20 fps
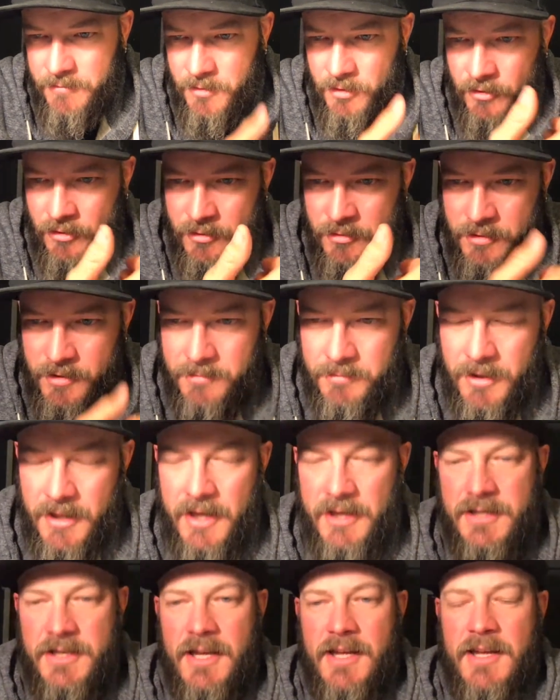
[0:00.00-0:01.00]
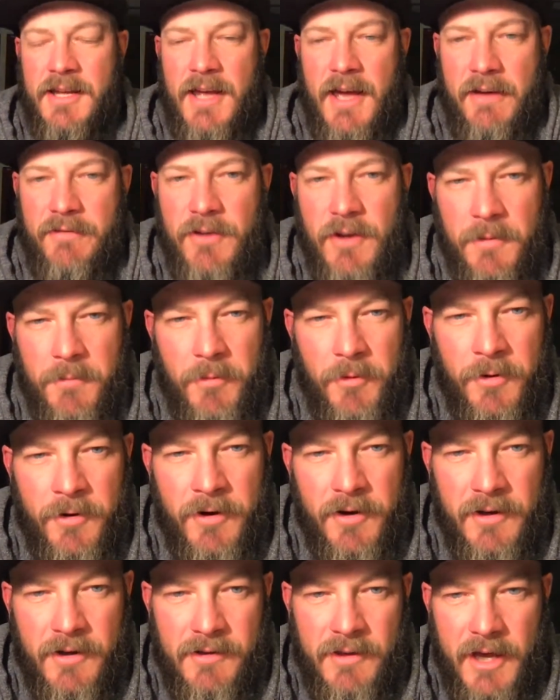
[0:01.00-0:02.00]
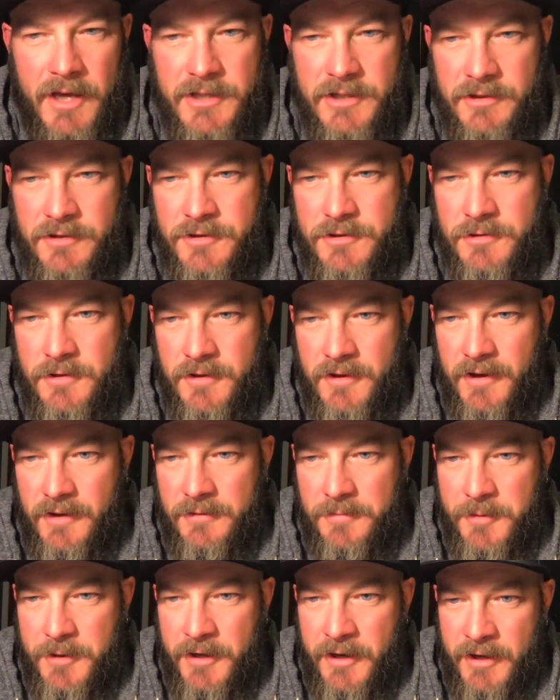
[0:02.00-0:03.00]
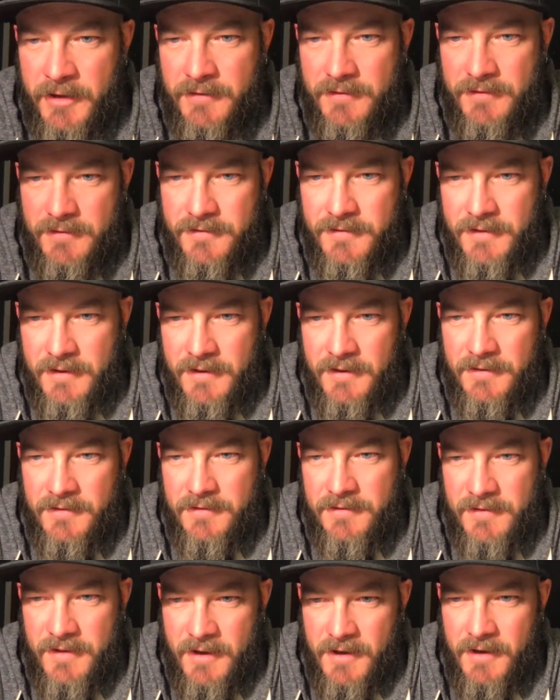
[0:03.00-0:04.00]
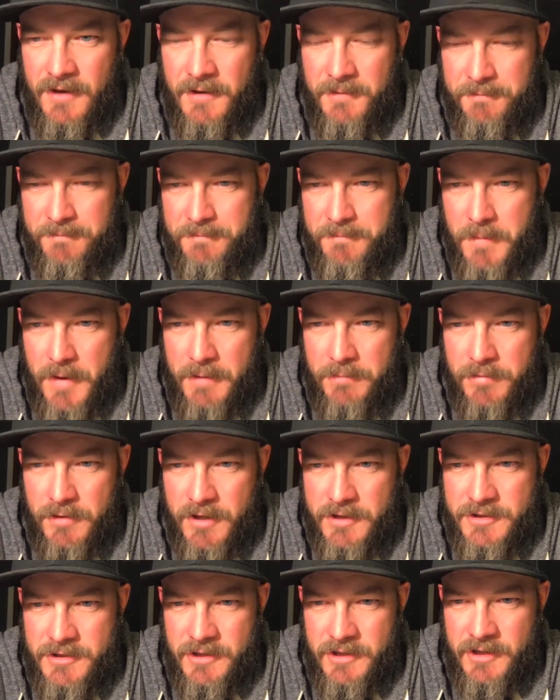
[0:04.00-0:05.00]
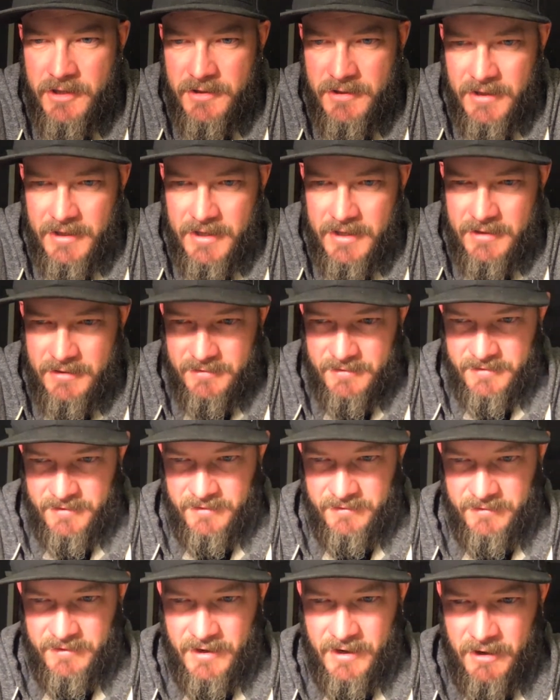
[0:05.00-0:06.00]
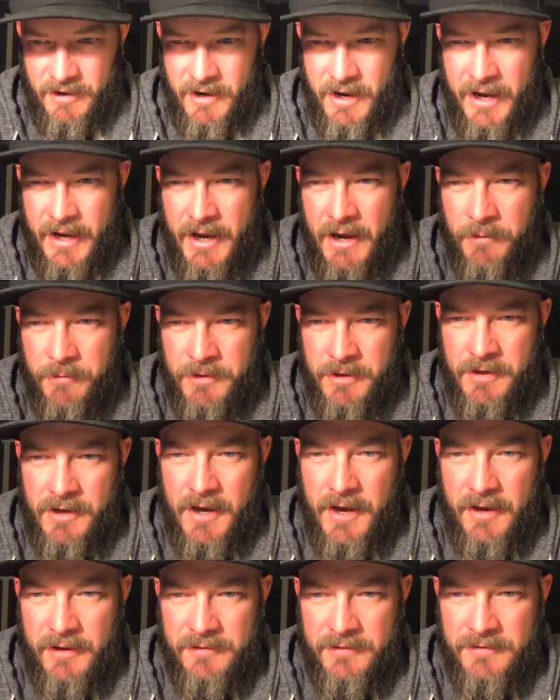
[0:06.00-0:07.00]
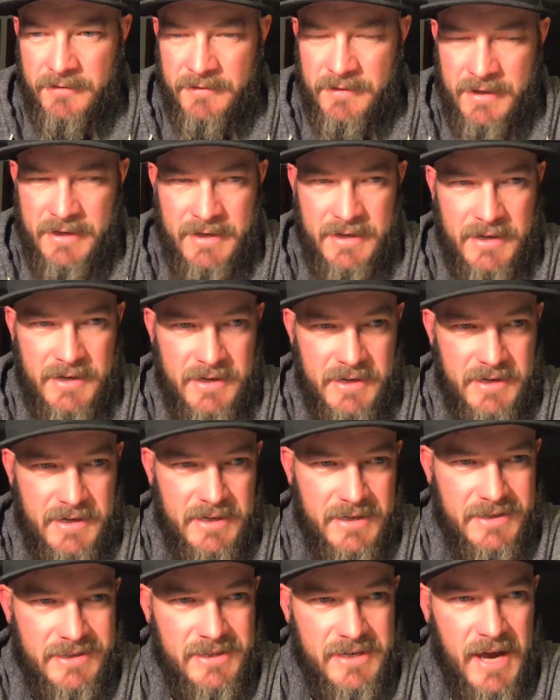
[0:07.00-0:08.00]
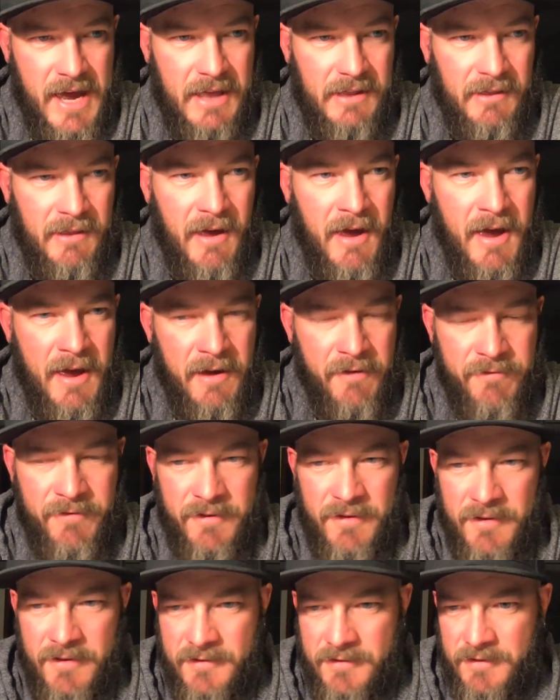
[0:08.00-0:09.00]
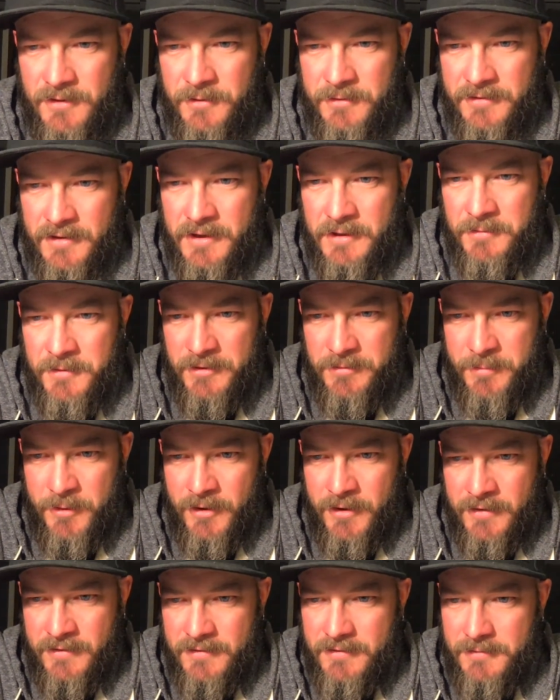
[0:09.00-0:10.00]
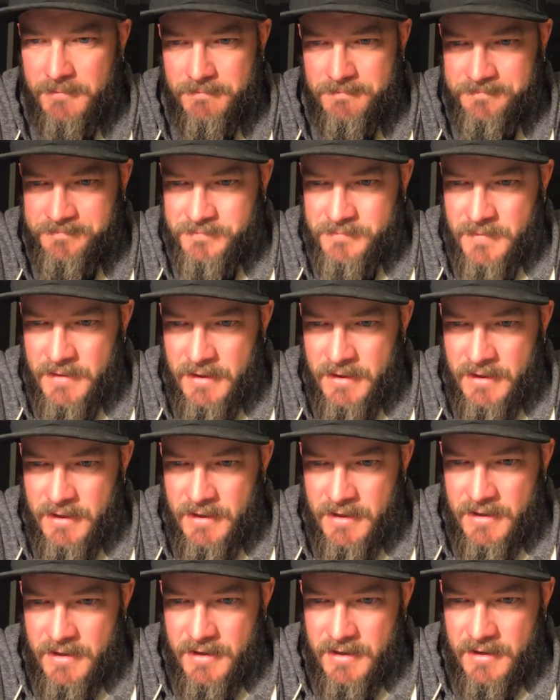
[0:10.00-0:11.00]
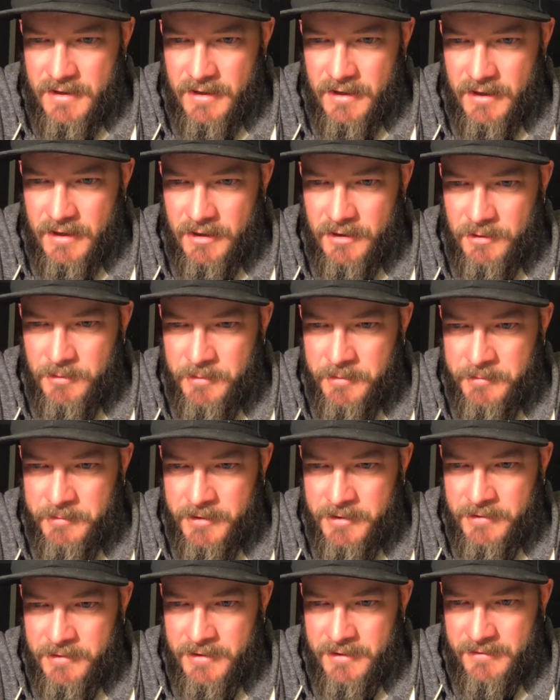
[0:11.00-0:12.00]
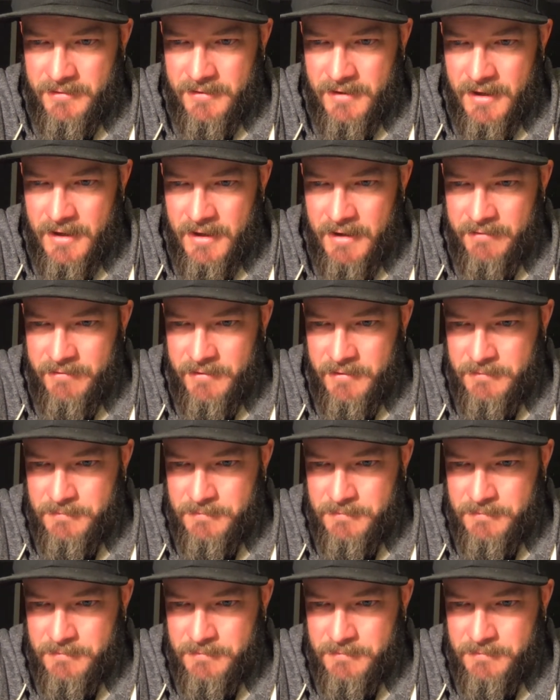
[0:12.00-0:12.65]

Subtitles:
Well, cool. I'm glad to have you on board and glad you enjoyed the experience. It's my pleasure to get to sit here and hang out with you guys and chat live. It's always good response here when we're doing this live.